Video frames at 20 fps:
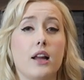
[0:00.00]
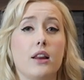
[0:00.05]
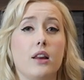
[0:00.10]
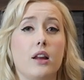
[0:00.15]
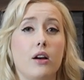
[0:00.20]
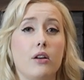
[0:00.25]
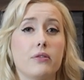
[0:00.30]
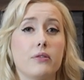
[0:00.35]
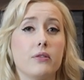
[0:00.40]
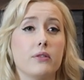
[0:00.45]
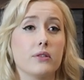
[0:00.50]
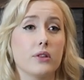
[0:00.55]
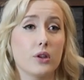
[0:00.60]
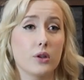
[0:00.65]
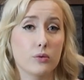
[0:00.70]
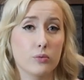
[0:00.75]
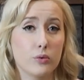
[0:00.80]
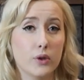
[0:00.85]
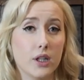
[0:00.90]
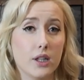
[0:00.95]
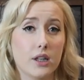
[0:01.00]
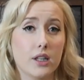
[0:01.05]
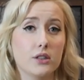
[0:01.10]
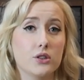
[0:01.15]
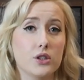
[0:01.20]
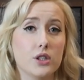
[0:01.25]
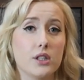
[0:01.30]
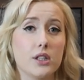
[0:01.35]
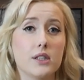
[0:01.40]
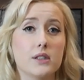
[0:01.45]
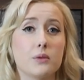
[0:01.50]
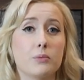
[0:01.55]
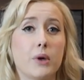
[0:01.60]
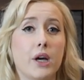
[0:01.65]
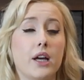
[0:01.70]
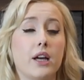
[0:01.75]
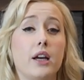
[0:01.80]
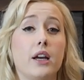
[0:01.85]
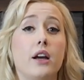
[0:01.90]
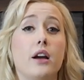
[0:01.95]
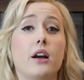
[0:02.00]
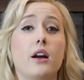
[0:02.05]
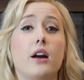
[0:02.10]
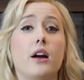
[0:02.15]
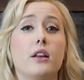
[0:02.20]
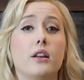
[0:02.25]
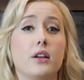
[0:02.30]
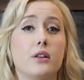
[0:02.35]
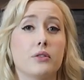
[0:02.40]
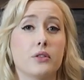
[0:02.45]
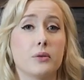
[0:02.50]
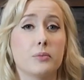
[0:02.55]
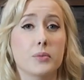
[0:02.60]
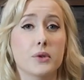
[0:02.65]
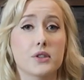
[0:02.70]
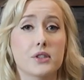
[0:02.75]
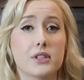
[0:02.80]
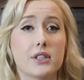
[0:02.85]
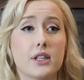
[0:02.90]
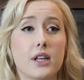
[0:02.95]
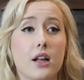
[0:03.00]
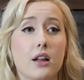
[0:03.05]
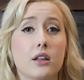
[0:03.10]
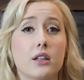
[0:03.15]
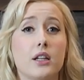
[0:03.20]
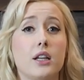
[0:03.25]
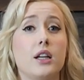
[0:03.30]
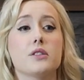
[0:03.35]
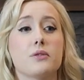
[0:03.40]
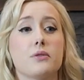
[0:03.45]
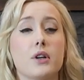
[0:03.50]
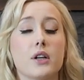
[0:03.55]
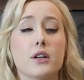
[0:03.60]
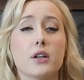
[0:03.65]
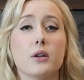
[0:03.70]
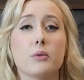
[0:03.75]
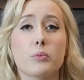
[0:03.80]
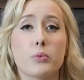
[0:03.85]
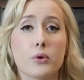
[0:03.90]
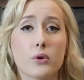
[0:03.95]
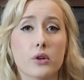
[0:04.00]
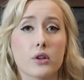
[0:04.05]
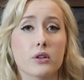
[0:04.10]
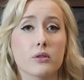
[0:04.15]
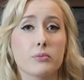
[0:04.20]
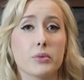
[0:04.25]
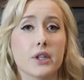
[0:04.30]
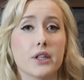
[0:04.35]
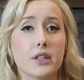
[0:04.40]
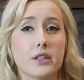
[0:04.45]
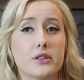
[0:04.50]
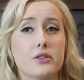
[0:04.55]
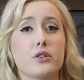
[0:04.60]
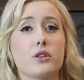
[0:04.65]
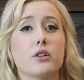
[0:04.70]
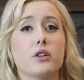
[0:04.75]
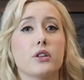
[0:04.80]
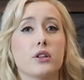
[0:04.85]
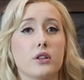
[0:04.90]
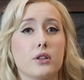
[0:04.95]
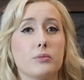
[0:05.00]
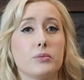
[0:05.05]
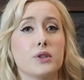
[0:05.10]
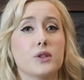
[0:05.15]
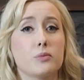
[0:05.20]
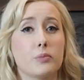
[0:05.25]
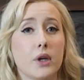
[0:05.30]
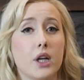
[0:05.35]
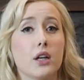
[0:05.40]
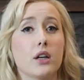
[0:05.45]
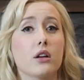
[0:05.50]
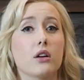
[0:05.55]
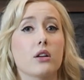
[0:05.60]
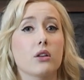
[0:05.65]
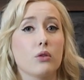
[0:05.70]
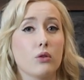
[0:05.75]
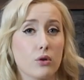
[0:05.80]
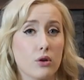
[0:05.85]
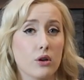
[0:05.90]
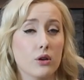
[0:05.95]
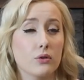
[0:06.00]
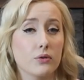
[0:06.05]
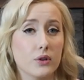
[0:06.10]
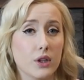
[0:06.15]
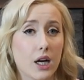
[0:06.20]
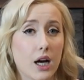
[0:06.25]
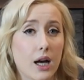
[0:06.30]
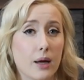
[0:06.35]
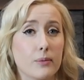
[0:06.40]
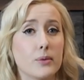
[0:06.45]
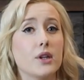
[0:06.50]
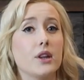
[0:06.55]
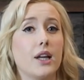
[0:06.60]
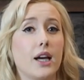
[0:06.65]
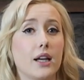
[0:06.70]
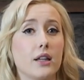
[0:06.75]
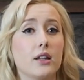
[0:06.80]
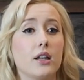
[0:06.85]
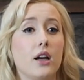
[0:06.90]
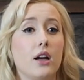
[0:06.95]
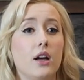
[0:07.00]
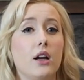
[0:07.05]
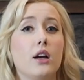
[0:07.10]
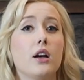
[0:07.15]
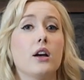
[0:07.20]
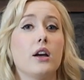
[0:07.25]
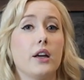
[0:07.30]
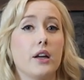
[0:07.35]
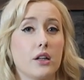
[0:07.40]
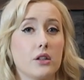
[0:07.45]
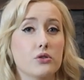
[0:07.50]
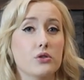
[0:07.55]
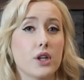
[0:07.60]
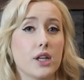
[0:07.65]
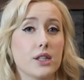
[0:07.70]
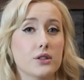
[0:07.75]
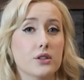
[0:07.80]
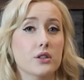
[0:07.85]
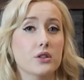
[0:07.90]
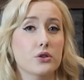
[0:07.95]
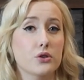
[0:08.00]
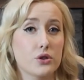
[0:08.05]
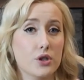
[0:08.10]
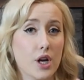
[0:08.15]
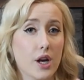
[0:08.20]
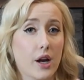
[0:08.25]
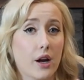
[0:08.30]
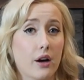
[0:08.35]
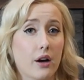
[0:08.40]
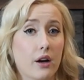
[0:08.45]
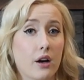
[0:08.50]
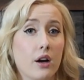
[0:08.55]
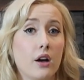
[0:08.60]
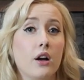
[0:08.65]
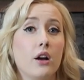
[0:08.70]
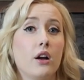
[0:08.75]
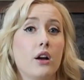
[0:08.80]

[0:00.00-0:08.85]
I love the way that she does my hair. I love her personality. It's very important because you're going to be spending a lot of time in that hairdresser's chair